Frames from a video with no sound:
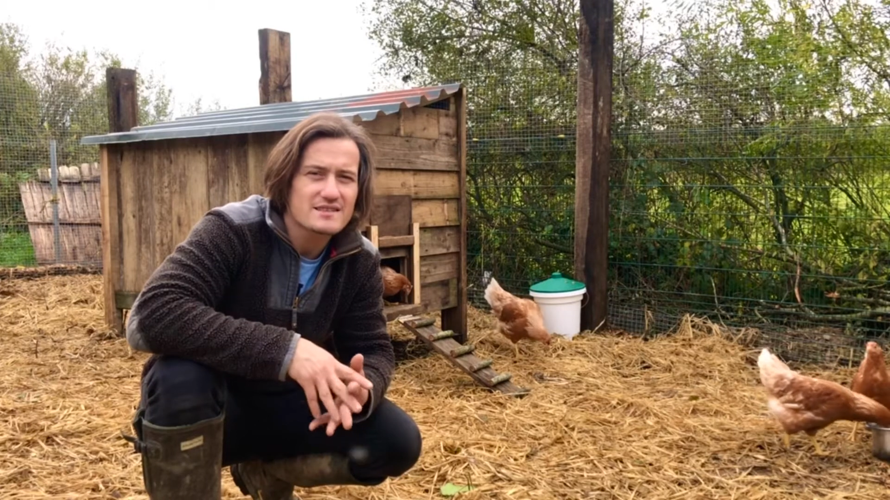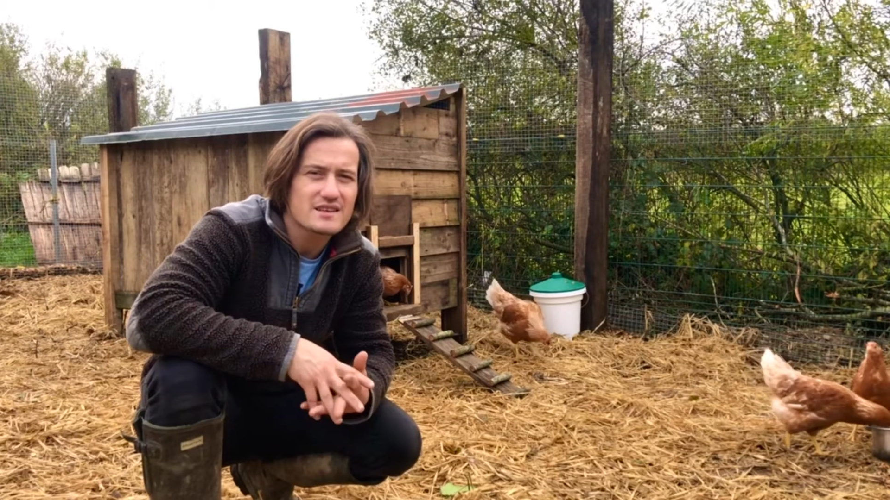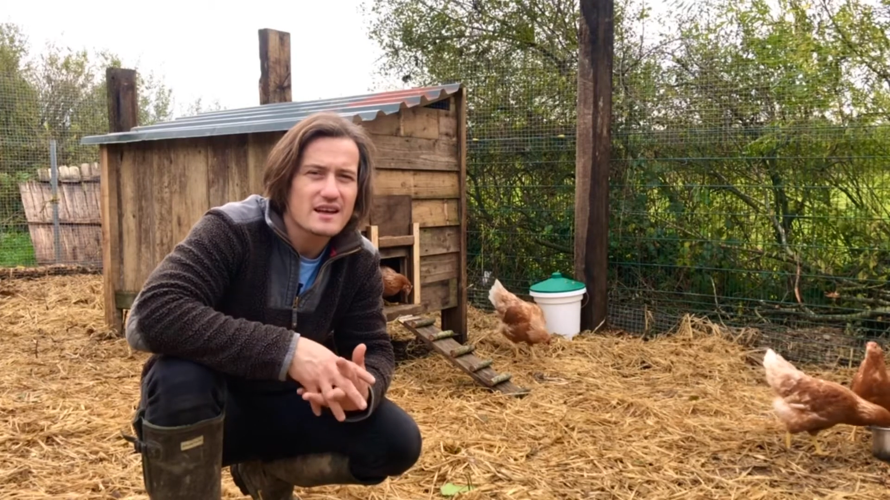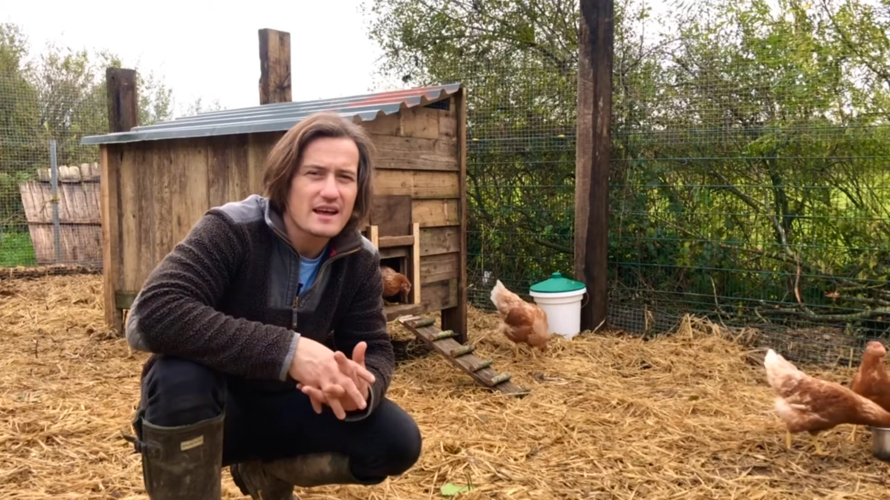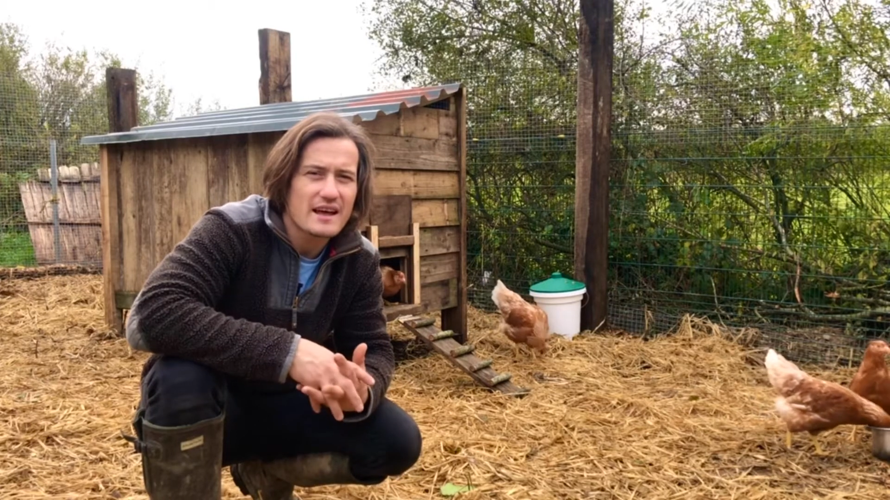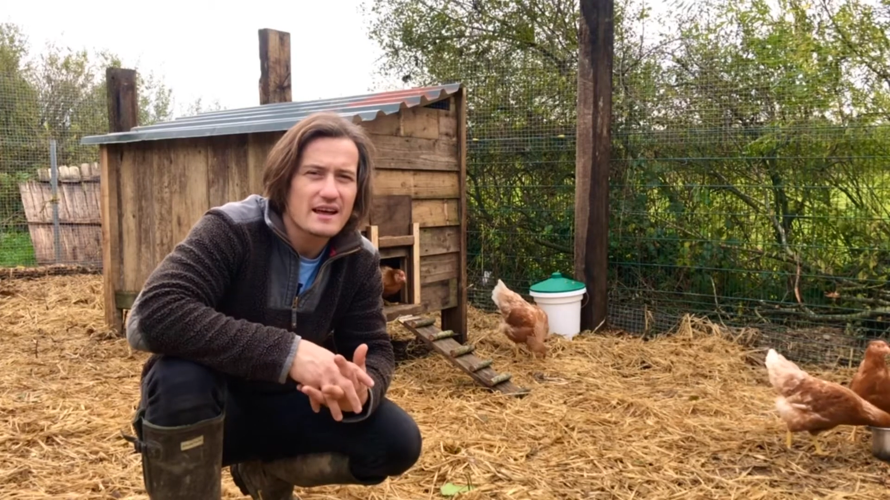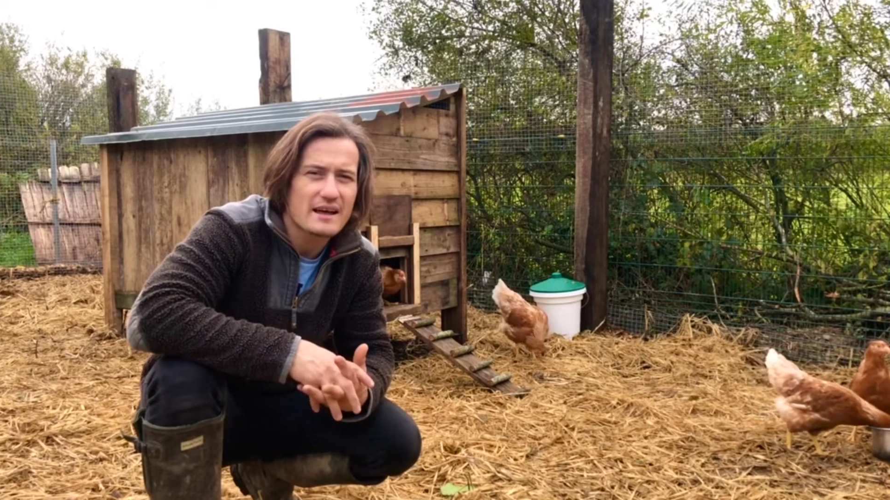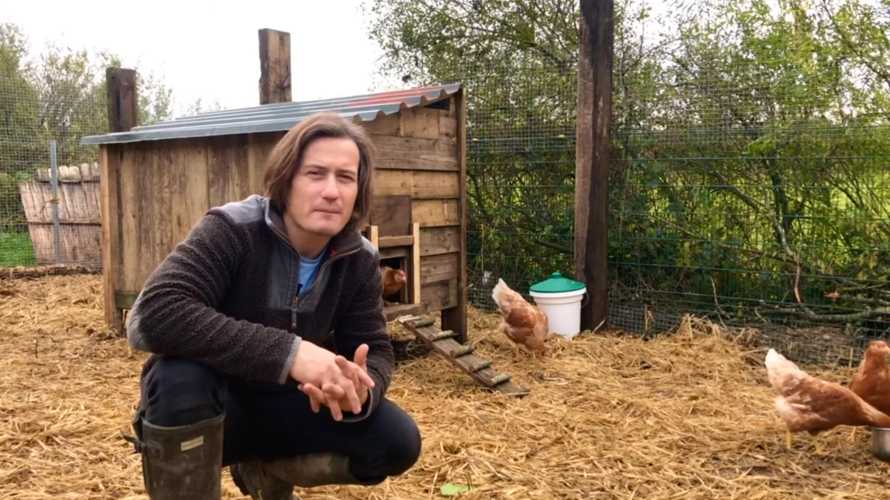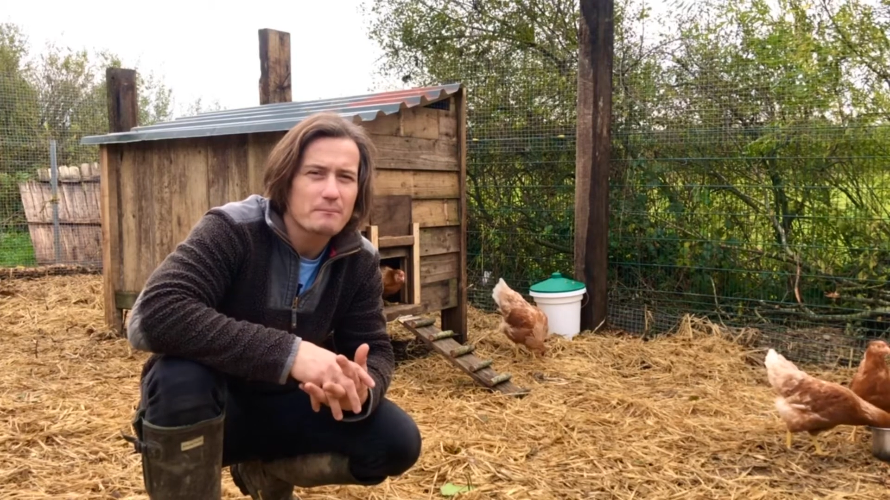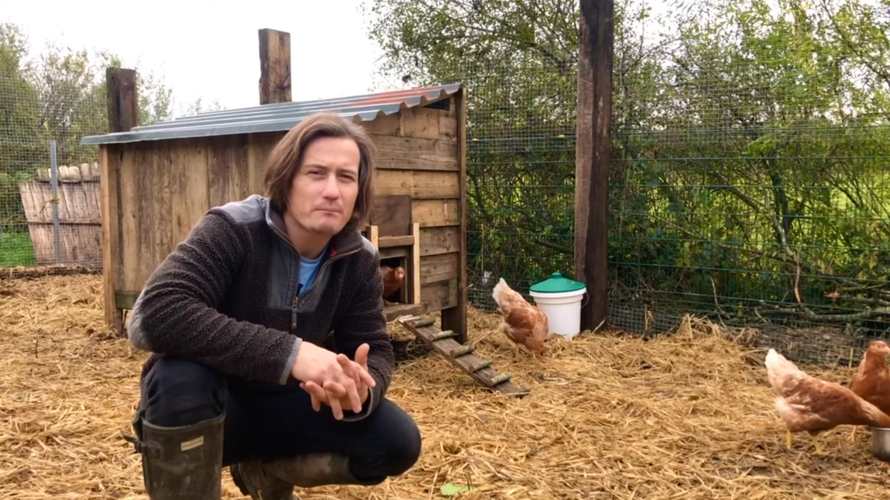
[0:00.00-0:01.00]

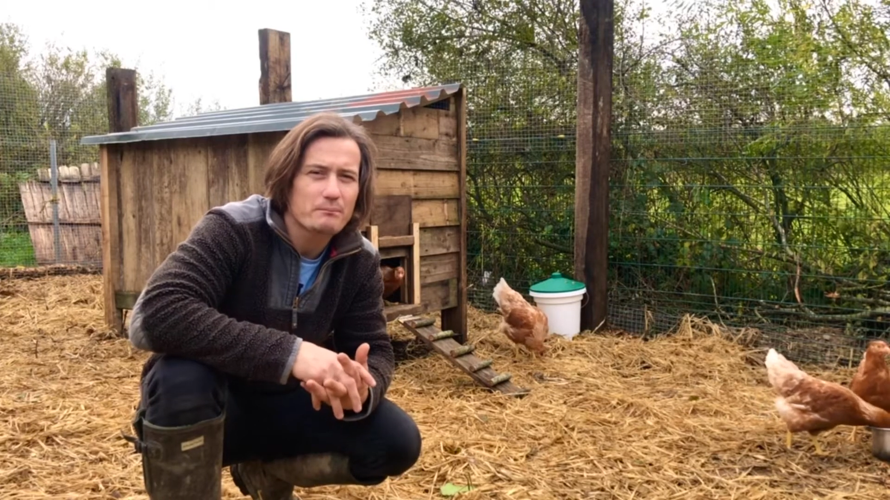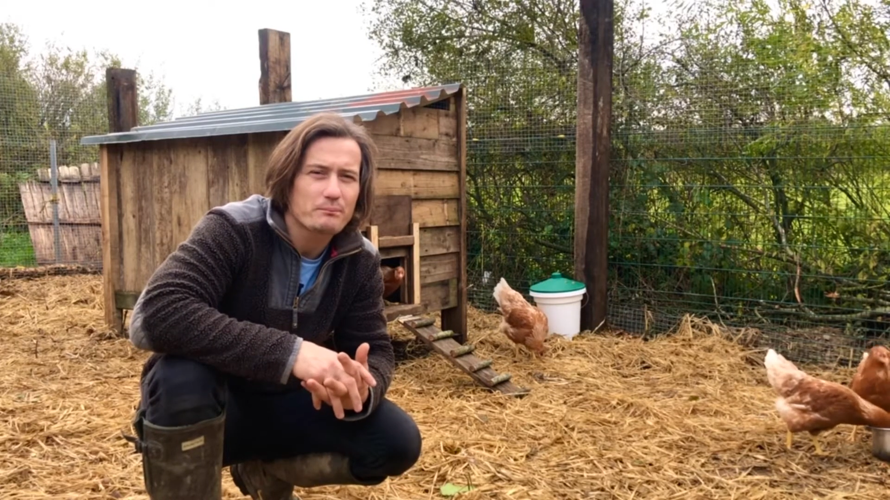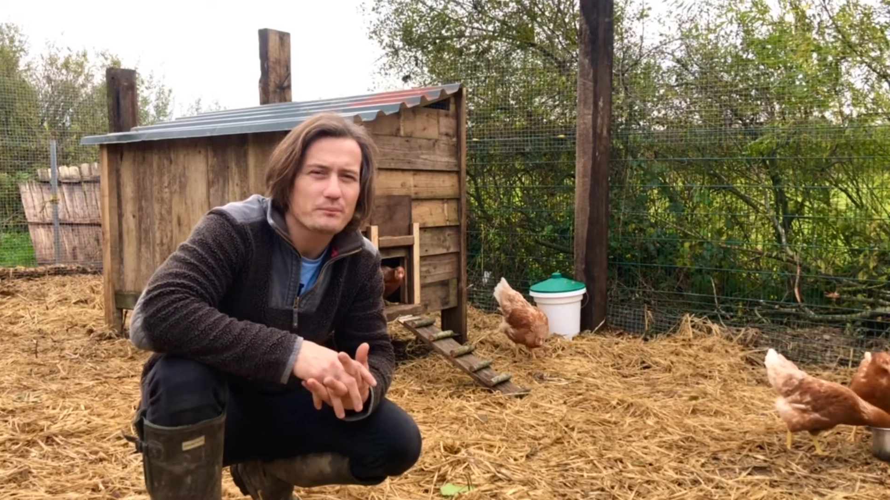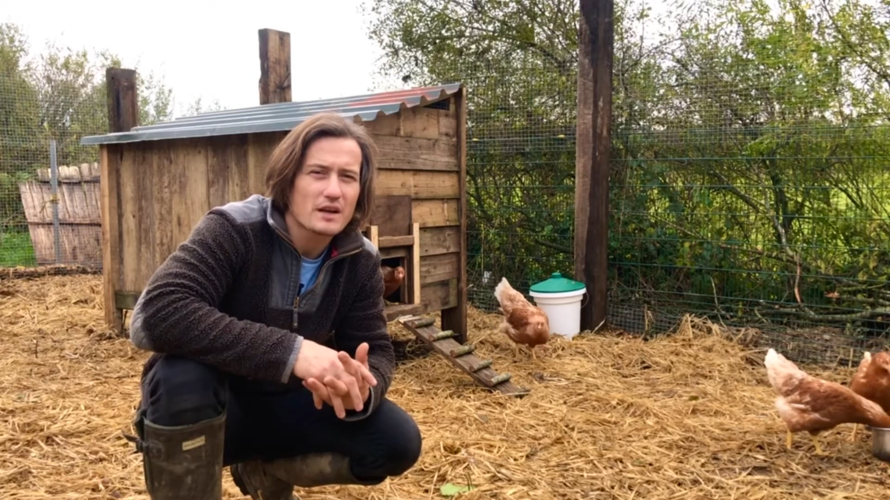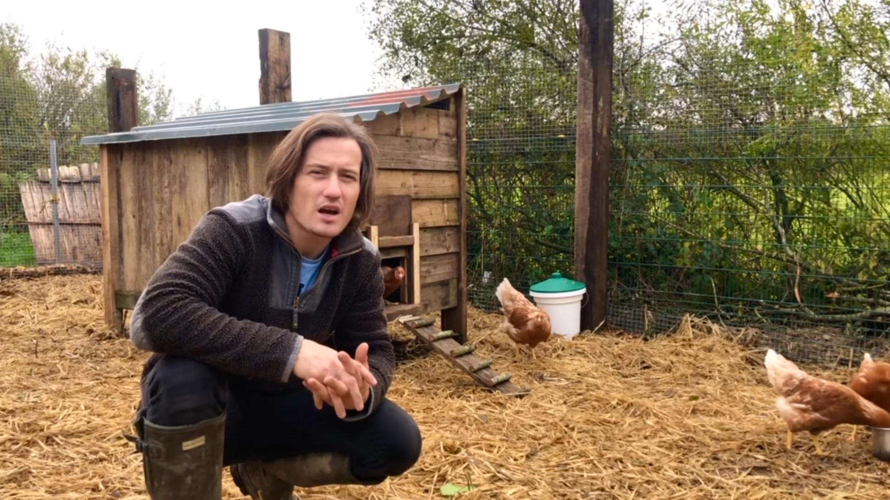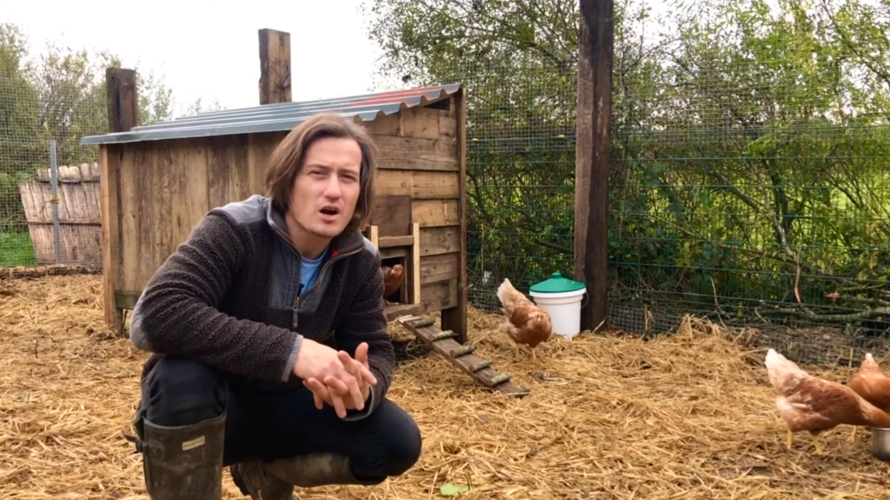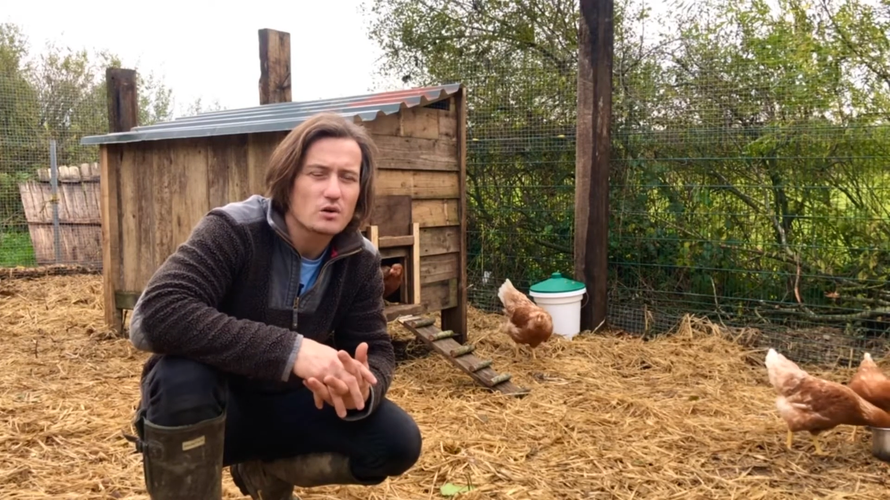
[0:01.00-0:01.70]
out